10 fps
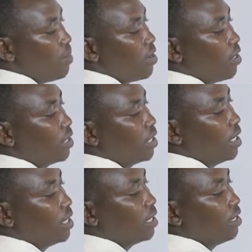because
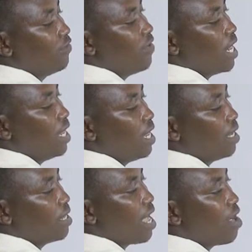it is
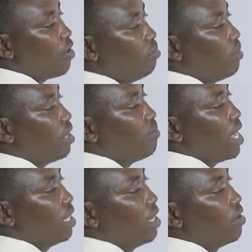dividing the angle made
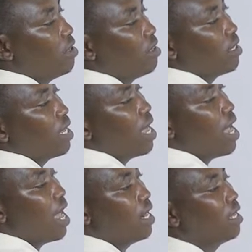by the north
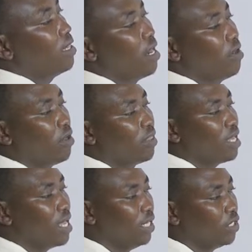and the
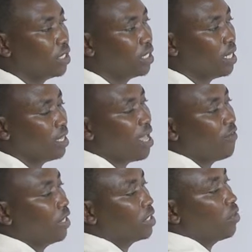northeast.
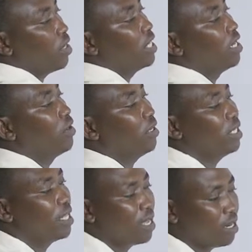Therefore, it's called the
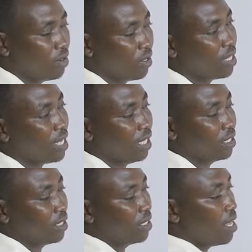
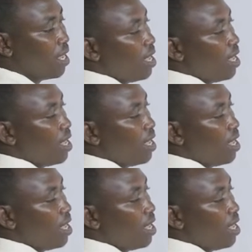northeast.